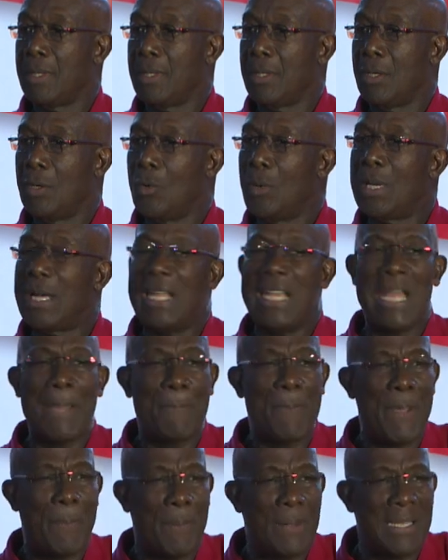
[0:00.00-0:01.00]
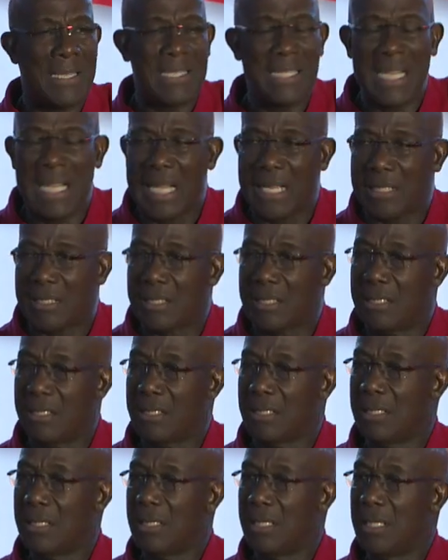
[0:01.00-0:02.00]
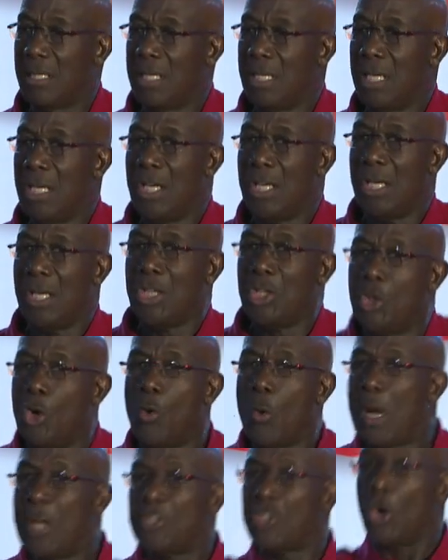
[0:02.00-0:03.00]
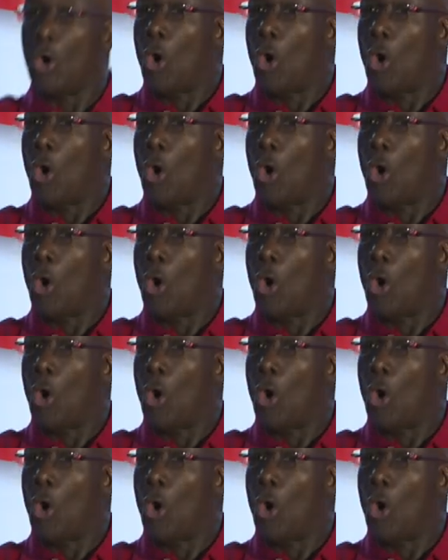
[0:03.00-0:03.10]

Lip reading: What kind of people is that? You want your